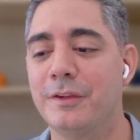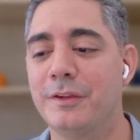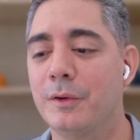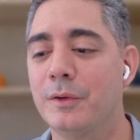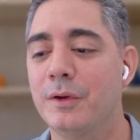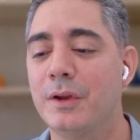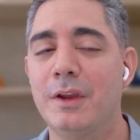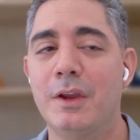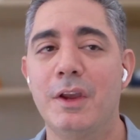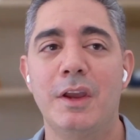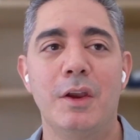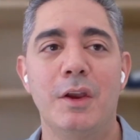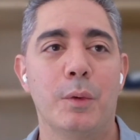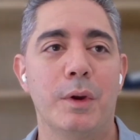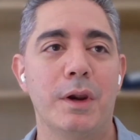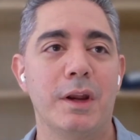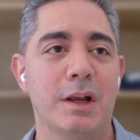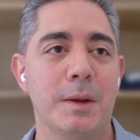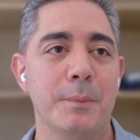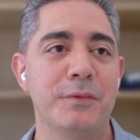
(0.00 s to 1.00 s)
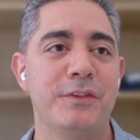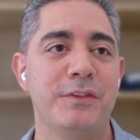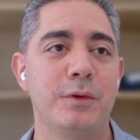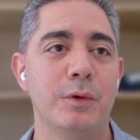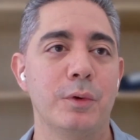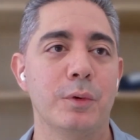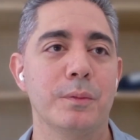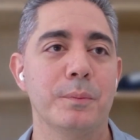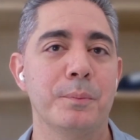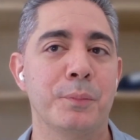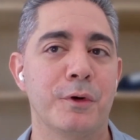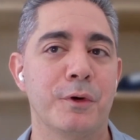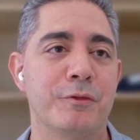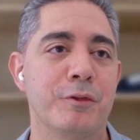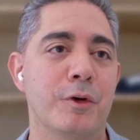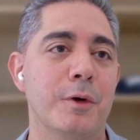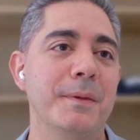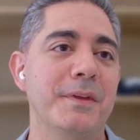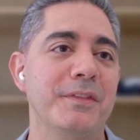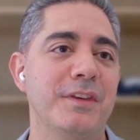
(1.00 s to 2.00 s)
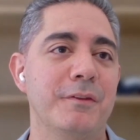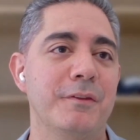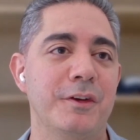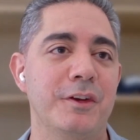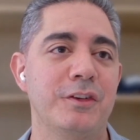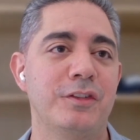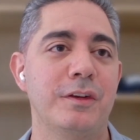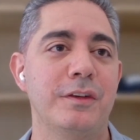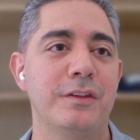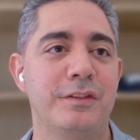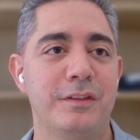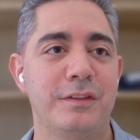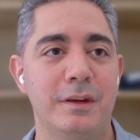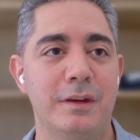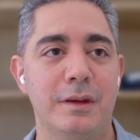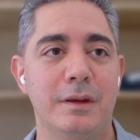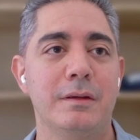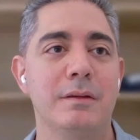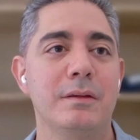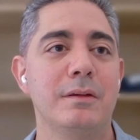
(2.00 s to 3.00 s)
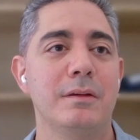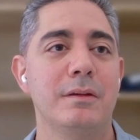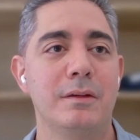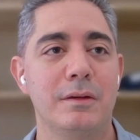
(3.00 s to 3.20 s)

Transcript: So when it comes to performance efficiency